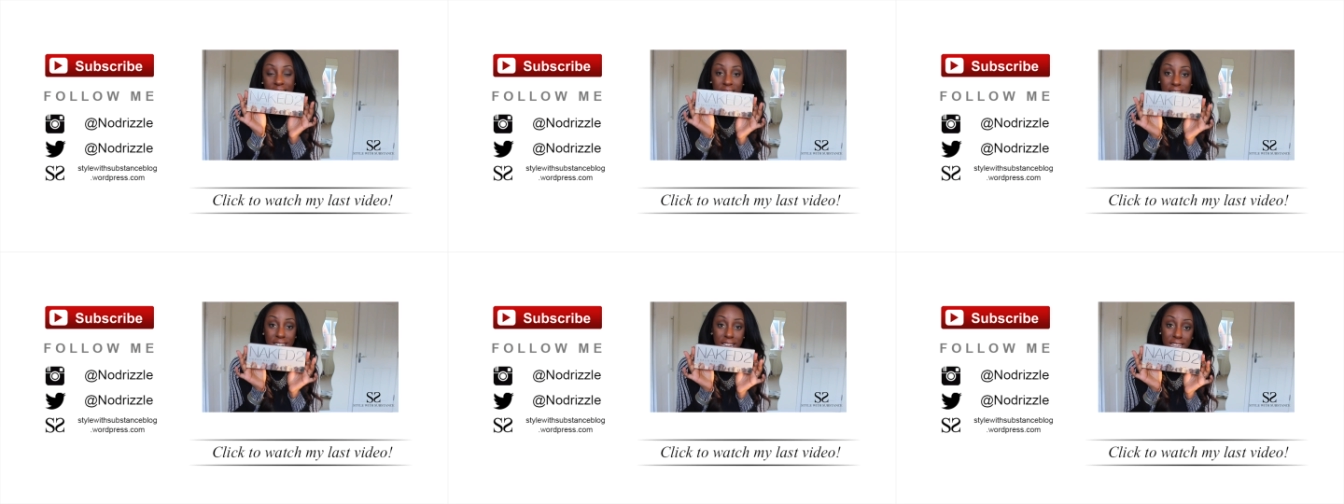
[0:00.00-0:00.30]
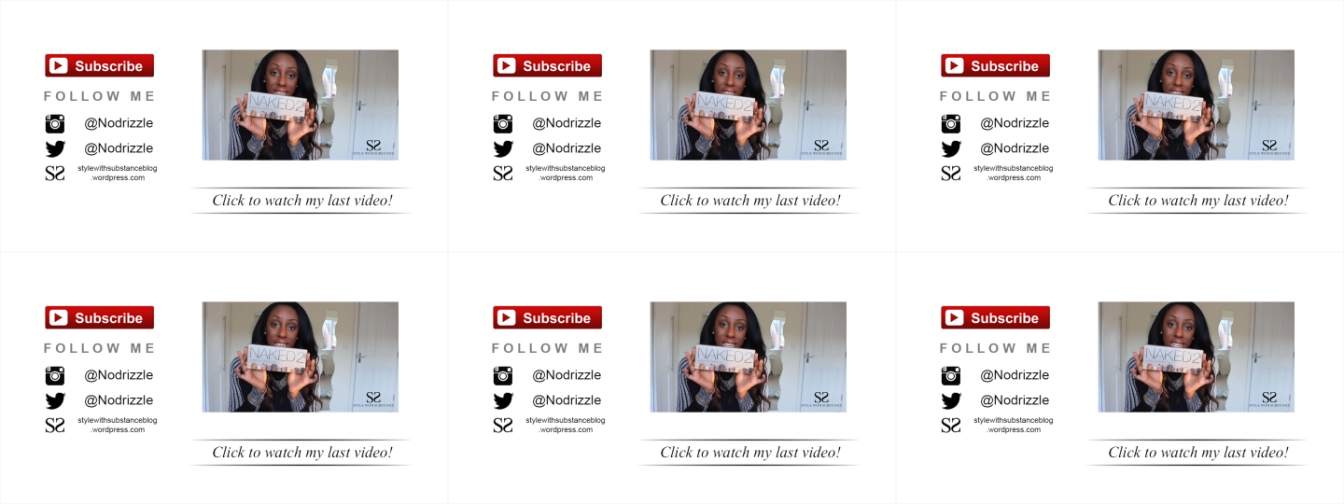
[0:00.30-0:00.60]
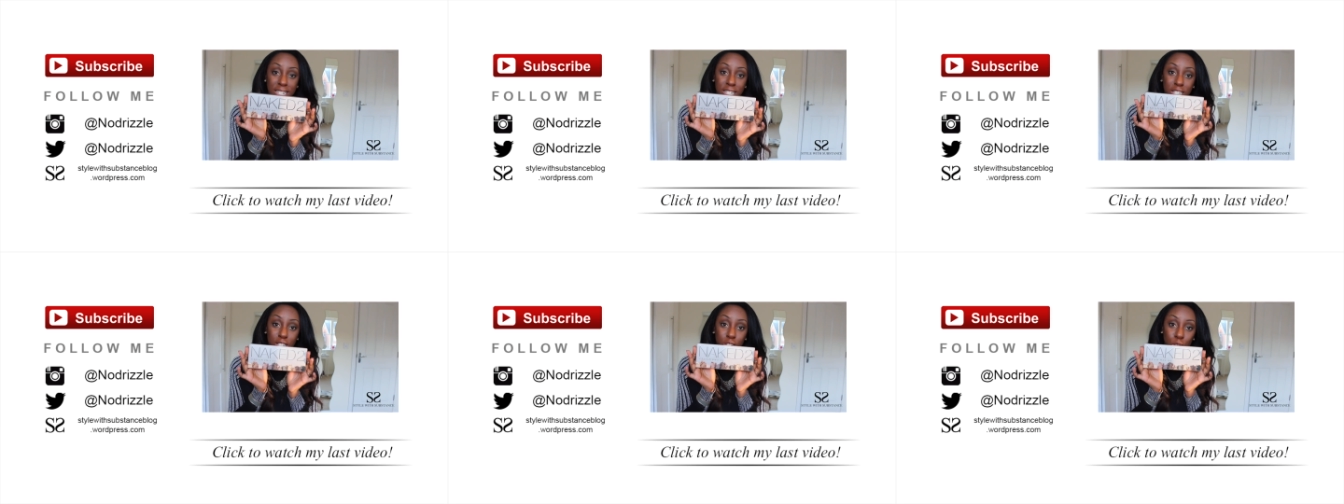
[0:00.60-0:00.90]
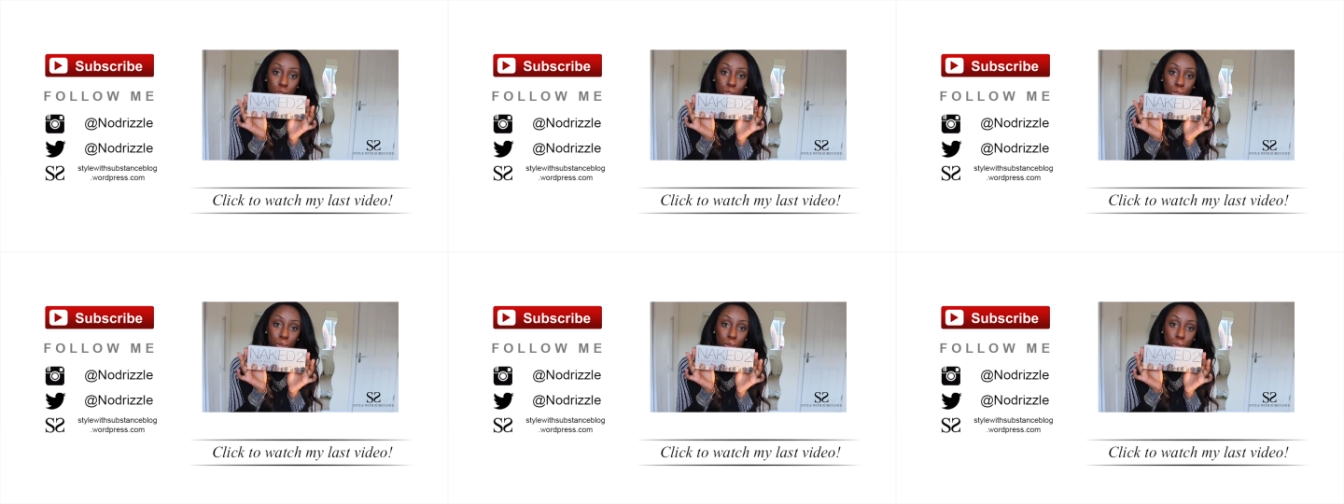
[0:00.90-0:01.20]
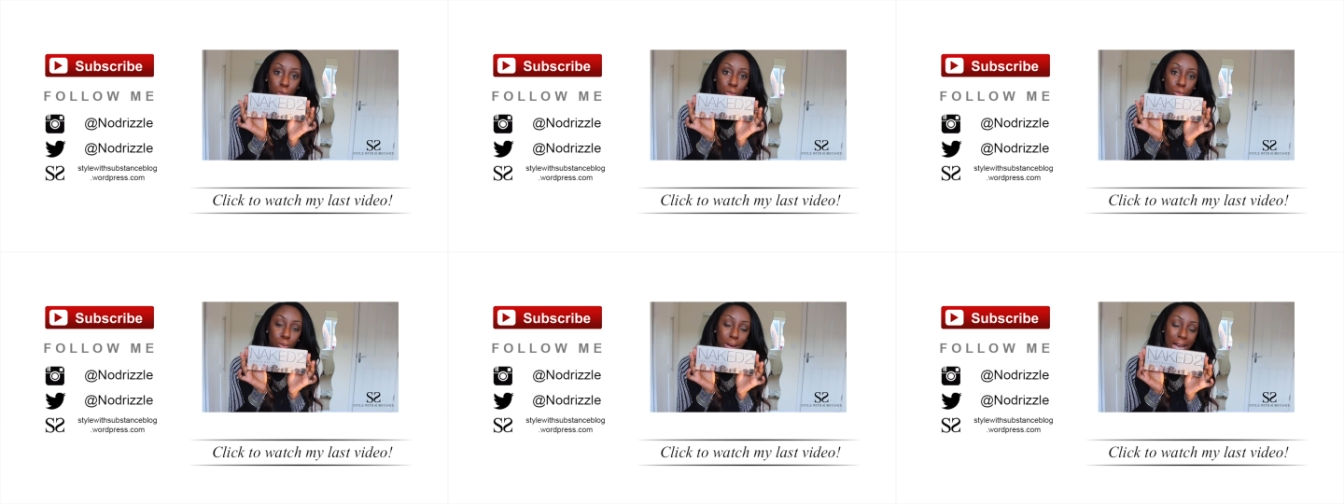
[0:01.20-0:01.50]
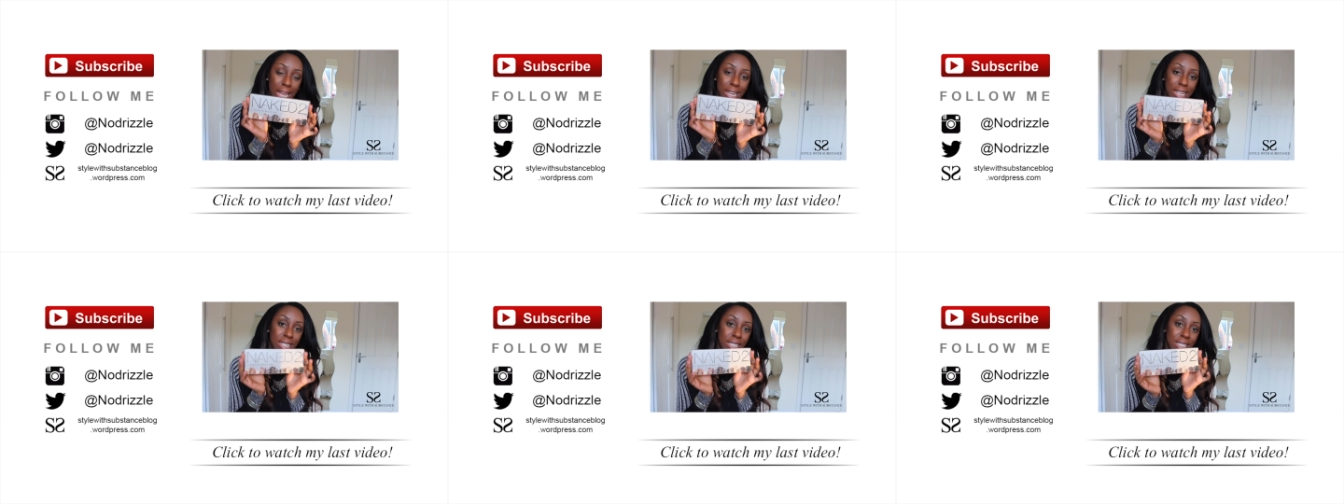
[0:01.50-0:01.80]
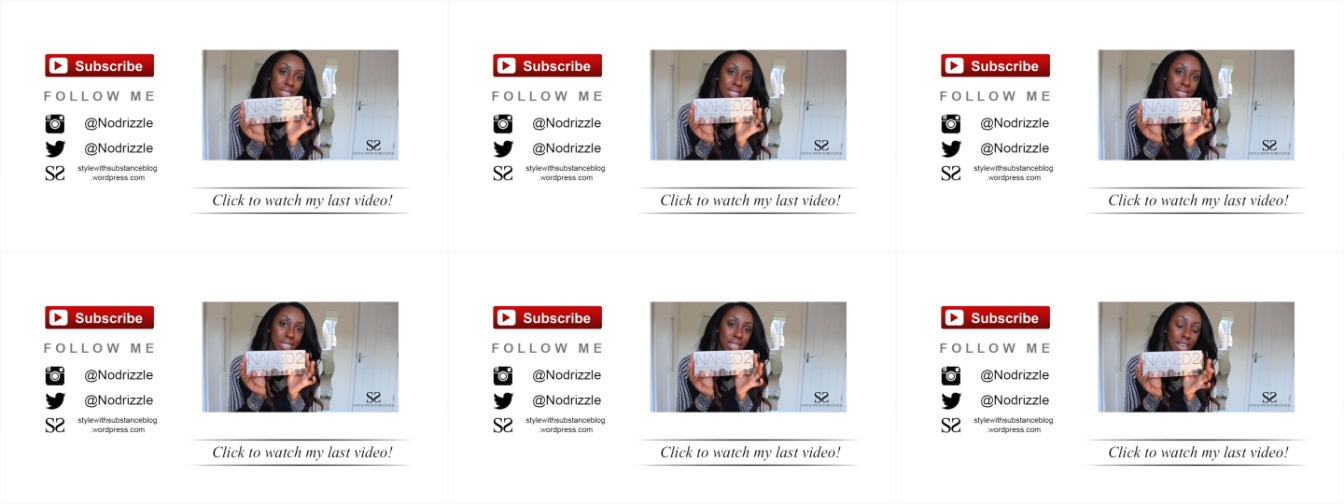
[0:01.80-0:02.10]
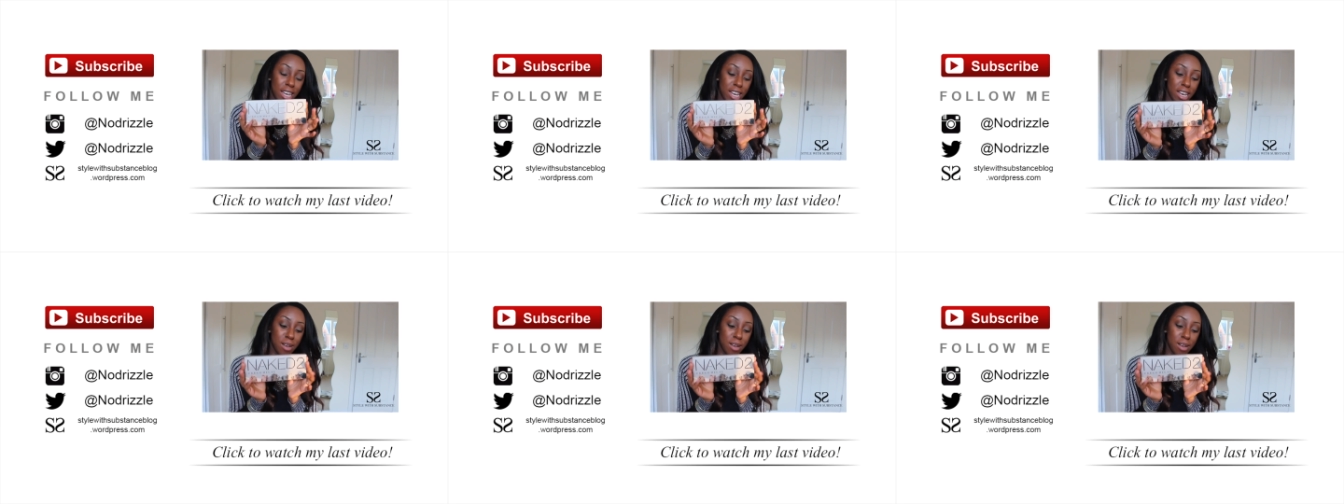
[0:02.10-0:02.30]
Naked 2 palette.